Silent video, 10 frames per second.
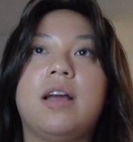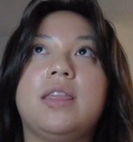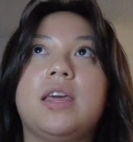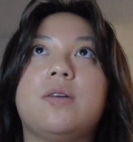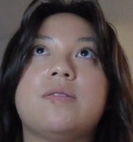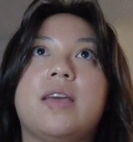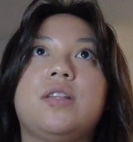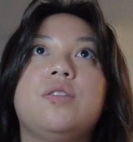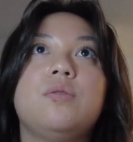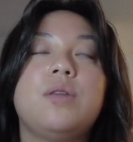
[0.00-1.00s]
I think it was like
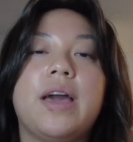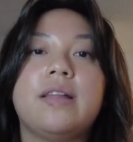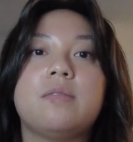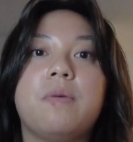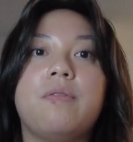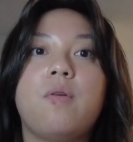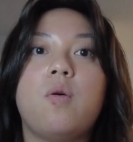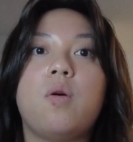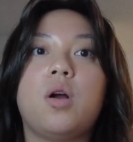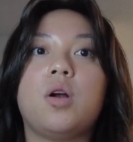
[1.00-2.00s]
2 nights
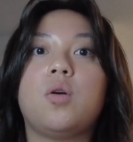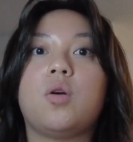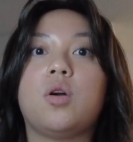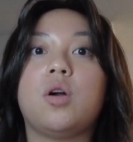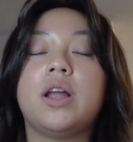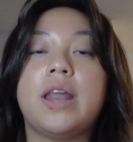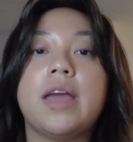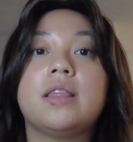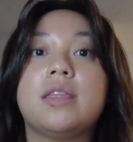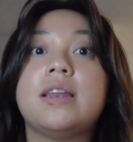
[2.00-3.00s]
before, or
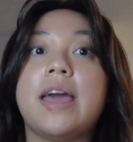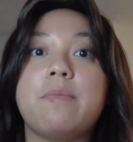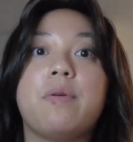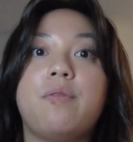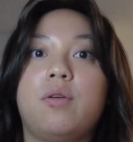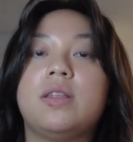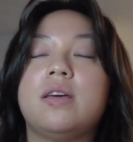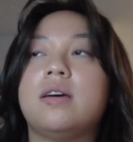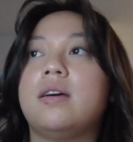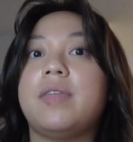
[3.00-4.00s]
the night before
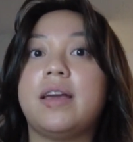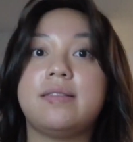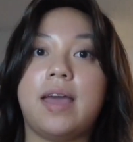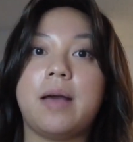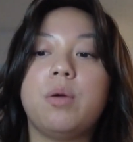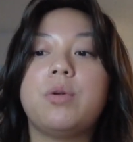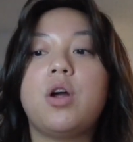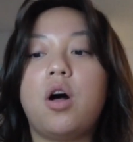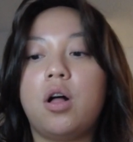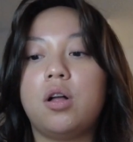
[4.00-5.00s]
the exam, we would
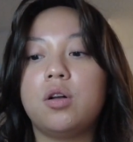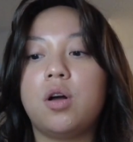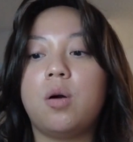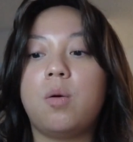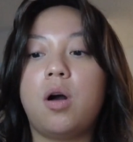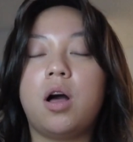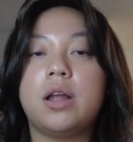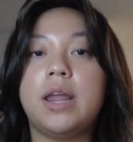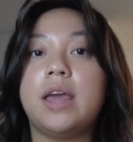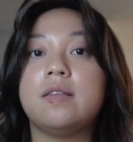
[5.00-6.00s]
all go
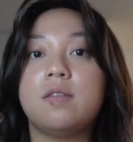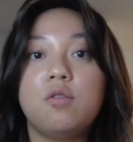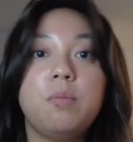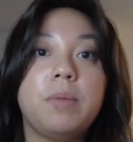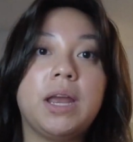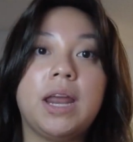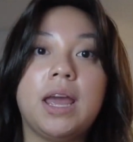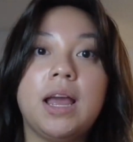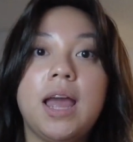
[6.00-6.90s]
on a Zoom meeting.